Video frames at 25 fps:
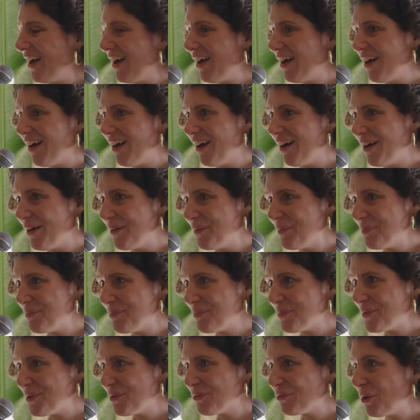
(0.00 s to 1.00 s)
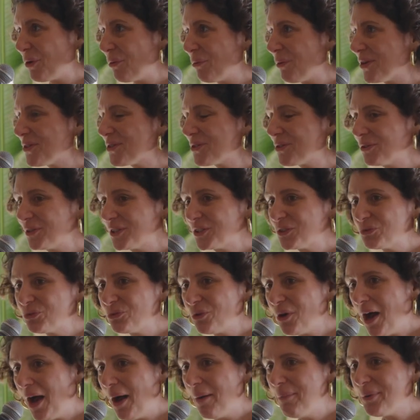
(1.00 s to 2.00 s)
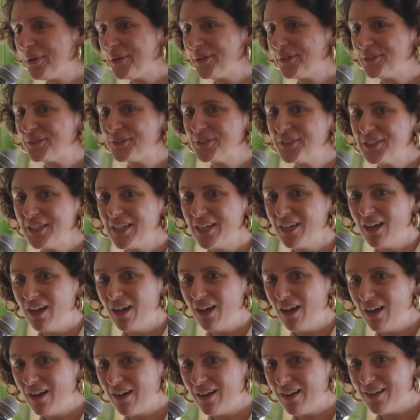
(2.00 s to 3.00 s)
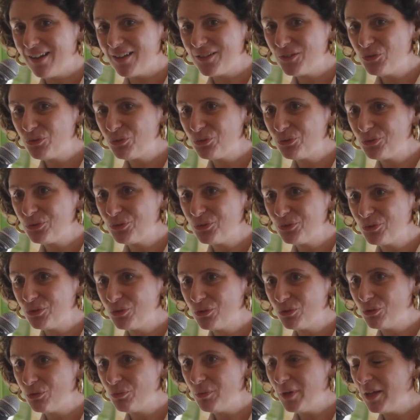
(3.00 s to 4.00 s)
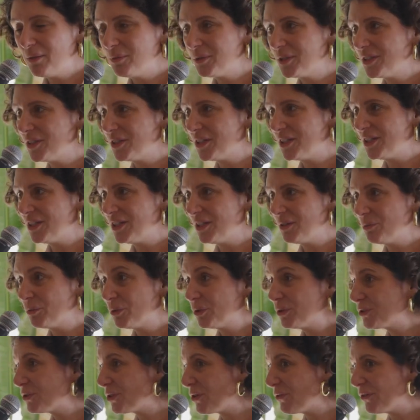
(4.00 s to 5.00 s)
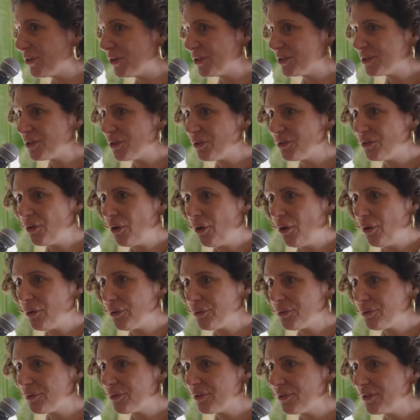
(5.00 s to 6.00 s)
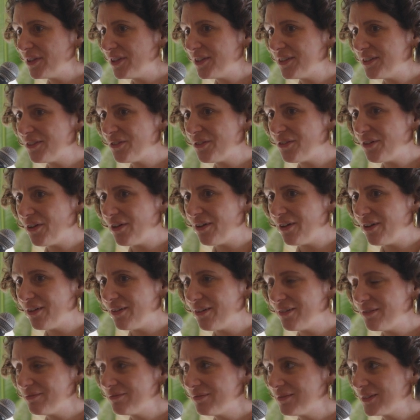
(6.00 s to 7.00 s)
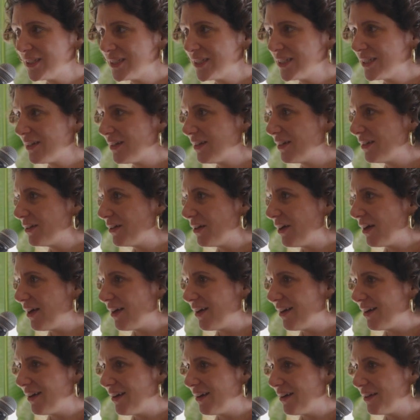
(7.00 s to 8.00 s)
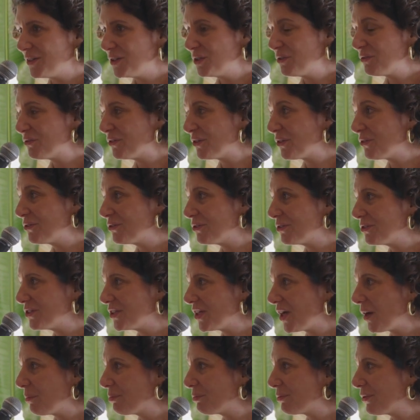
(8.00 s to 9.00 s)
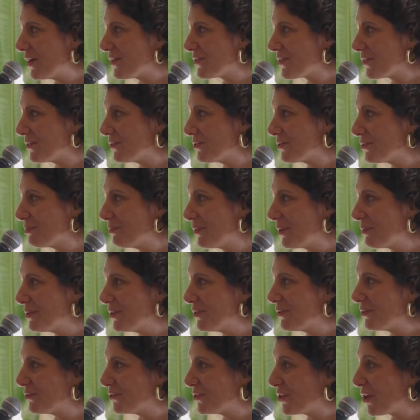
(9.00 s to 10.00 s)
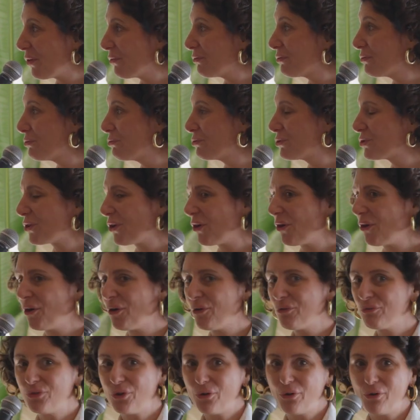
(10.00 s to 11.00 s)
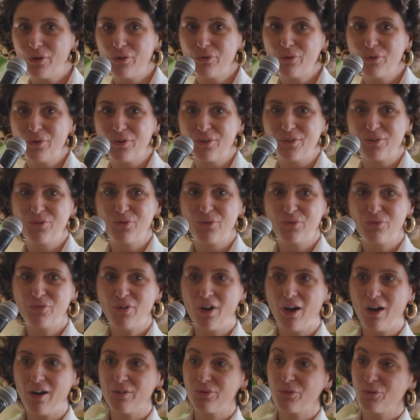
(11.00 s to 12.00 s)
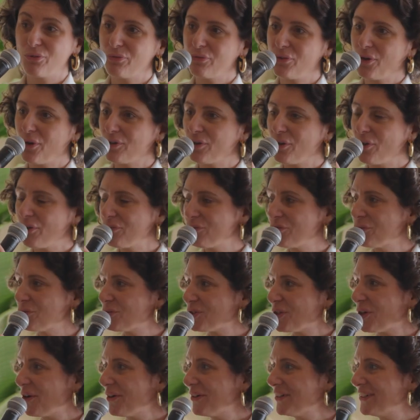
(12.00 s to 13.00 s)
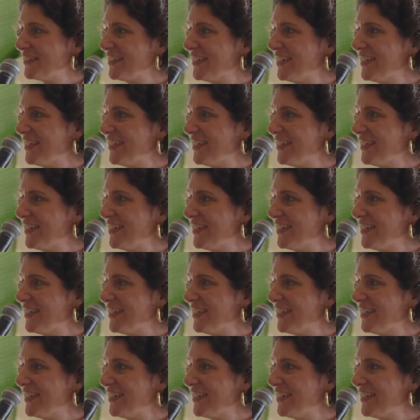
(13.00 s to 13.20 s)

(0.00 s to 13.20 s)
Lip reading: for what's going to happen to maybe most of us on Earth in the if not the near present, maybe the near future or the further future.